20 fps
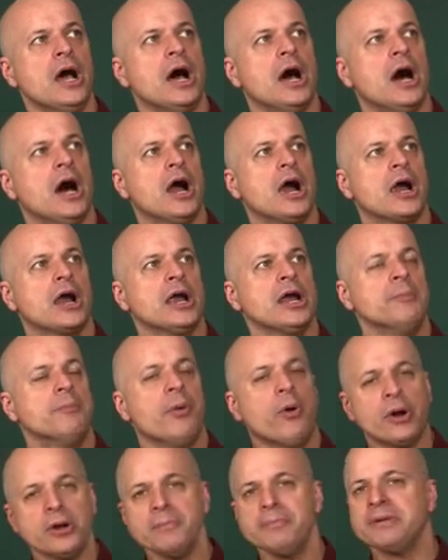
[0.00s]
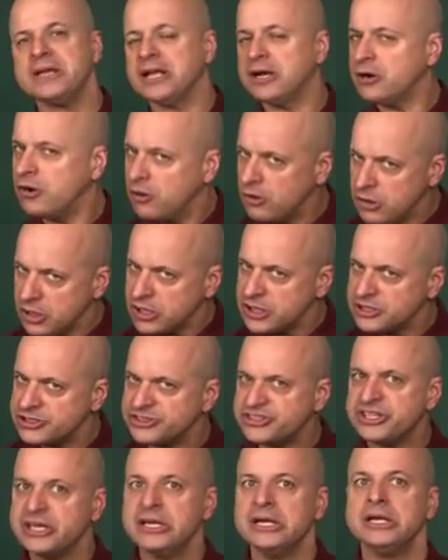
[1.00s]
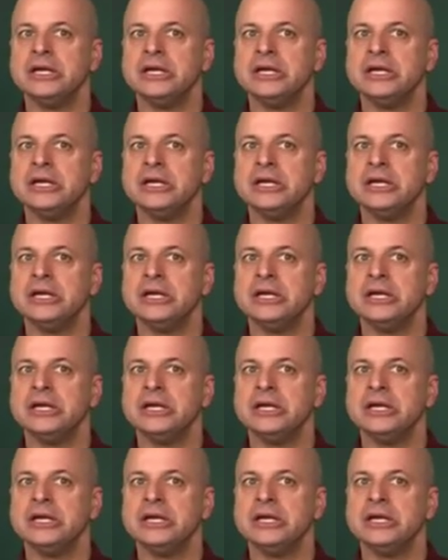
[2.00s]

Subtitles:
are important because